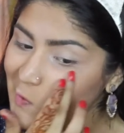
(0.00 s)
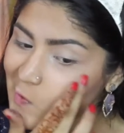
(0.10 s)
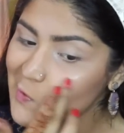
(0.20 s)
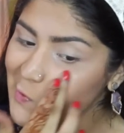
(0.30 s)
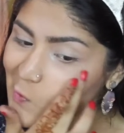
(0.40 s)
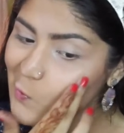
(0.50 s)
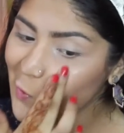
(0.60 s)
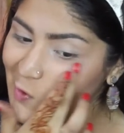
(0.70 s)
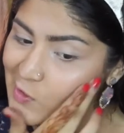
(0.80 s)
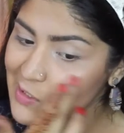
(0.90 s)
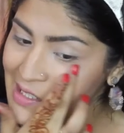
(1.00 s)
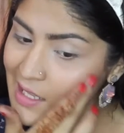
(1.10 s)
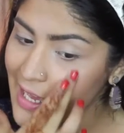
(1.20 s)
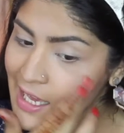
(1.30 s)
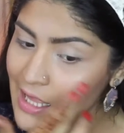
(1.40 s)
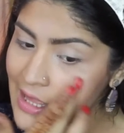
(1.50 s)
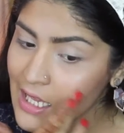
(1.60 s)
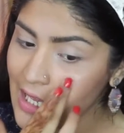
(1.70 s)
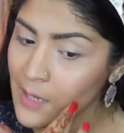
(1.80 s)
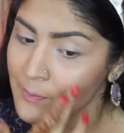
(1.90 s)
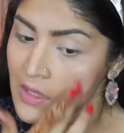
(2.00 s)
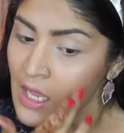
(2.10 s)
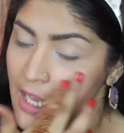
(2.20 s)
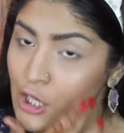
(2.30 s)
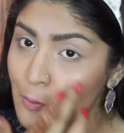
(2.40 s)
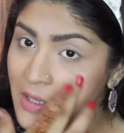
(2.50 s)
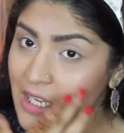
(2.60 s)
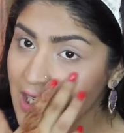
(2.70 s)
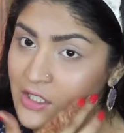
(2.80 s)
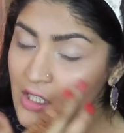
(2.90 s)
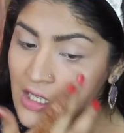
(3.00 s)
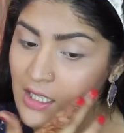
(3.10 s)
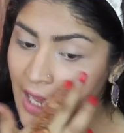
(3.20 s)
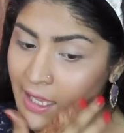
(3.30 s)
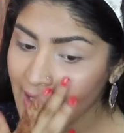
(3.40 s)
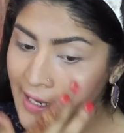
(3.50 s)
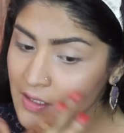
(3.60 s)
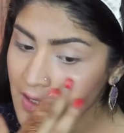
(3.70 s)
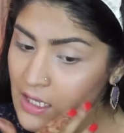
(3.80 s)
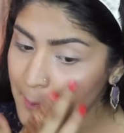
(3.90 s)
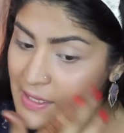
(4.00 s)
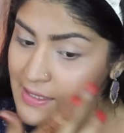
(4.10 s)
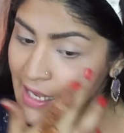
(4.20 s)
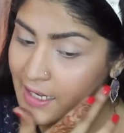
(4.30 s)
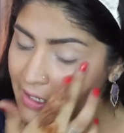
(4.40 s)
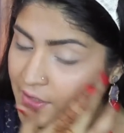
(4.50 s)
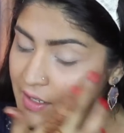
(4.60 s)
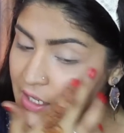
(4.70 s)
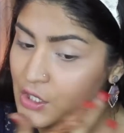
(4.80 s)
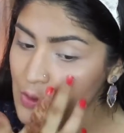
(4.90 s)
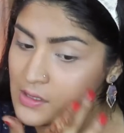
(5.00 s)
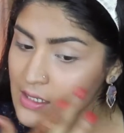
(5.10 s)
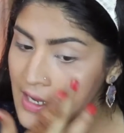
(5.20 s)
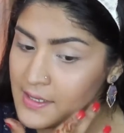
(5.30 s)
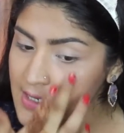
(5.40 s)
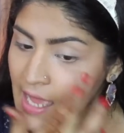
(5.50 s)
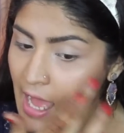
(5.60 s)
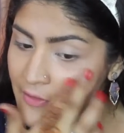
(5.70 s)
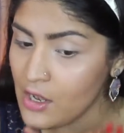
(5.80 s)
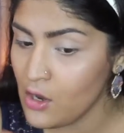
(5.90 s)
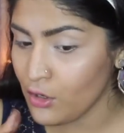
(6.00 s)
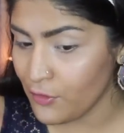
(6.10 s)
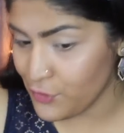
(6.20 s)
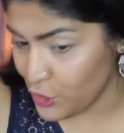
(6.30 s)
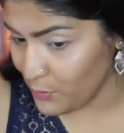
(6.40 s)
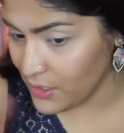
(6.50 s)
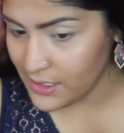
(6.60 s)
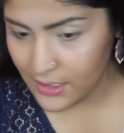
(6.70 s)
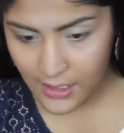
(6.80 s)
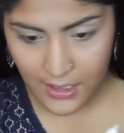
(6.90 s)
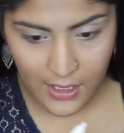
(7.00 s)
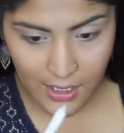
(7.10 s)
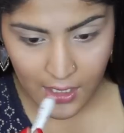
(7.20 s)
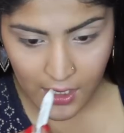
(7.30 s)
This is so gorgeous. Like the illuminator, the highlighter, that a pencil highlighter that I used, it doesn't have a lot of shimmers in it.